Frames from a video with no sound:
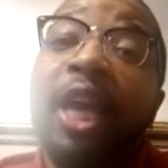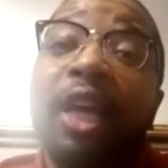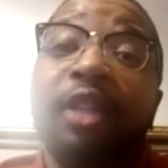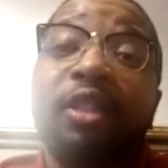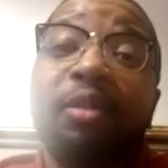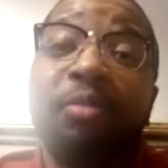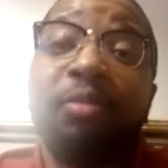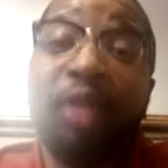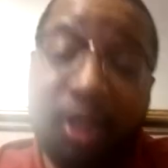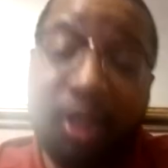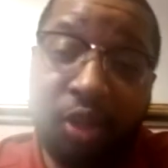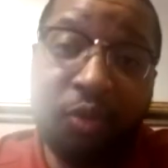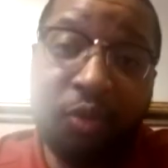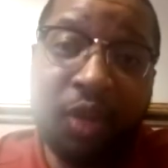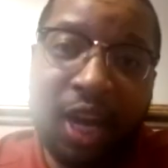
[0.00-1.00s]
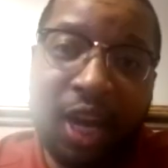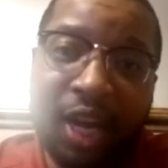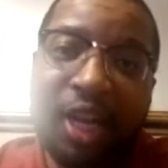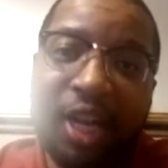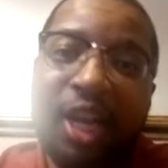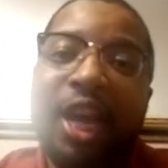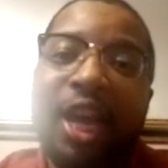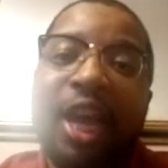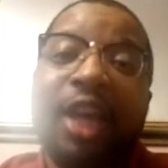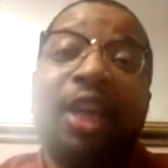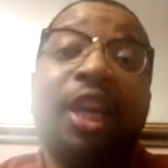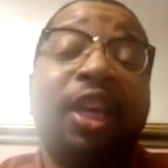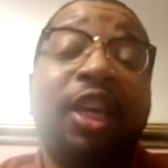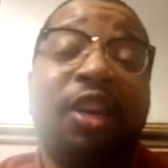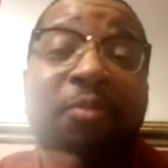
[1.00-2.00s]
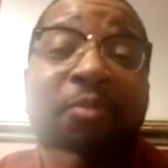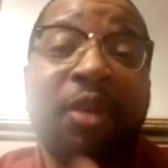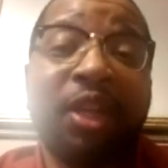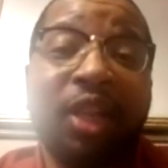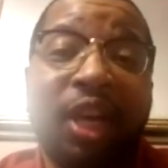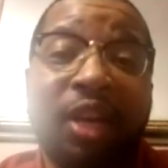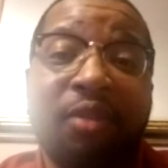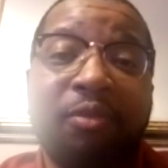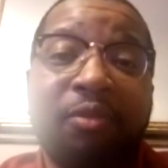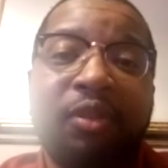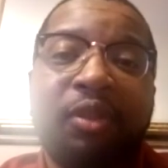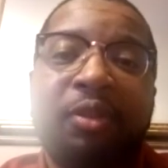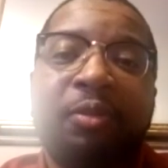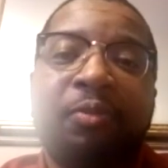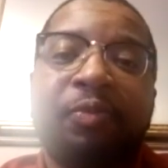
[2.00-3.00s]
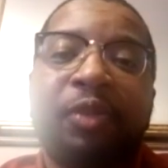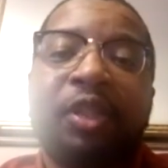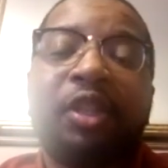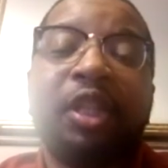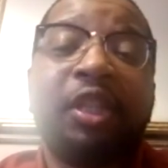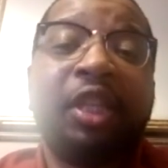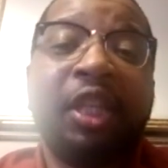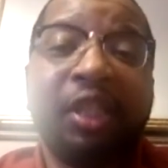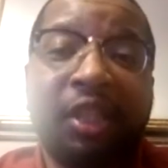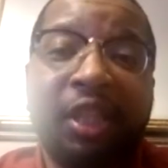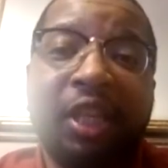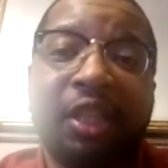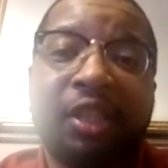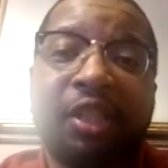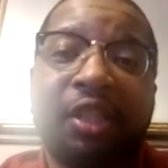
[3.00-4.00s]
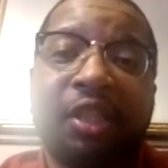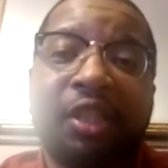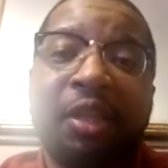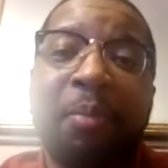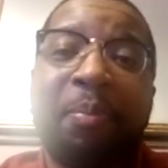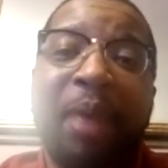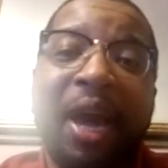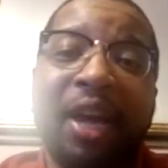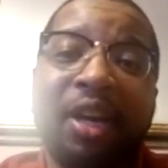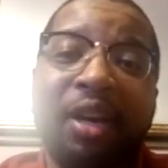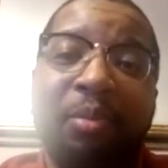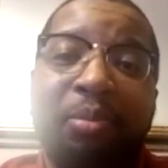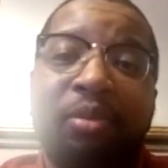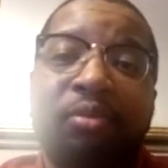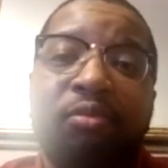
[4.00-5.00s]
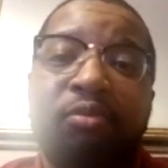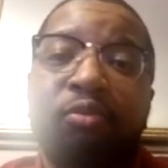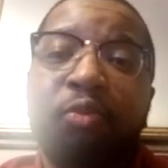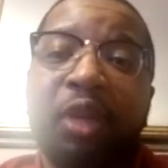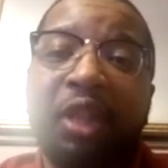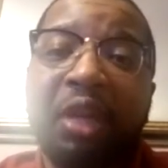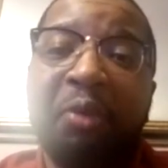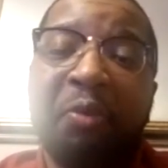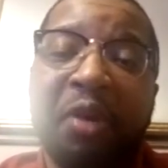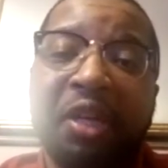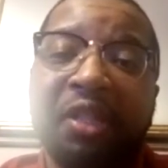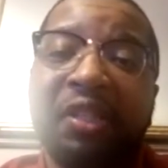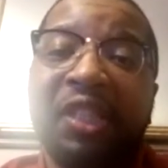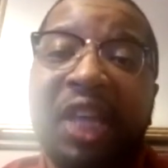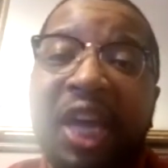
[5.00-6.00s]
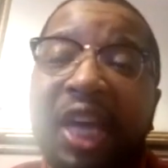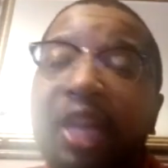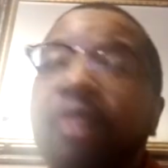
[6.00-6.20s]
handsomely to do that and can give me a lot of statistics to back up what they want to say,